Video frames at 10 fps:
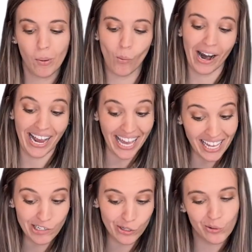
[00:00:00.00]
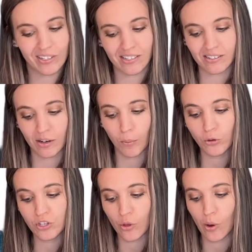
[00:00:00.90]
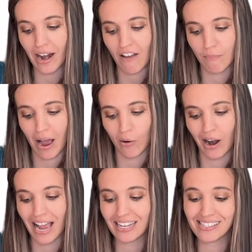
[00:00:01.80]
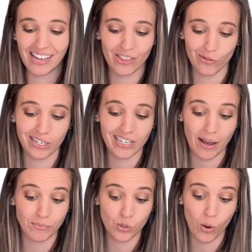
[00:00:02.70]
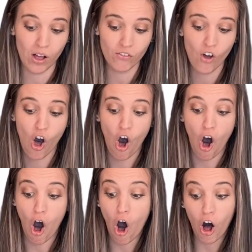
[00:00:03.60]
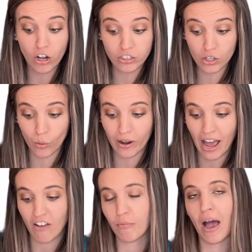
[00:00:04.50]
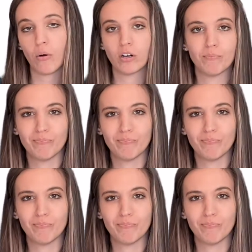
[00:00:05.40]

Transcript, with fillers: But what I can do is since they're both to the 1 half power, I can say 3 times 12 all to the 1 half power,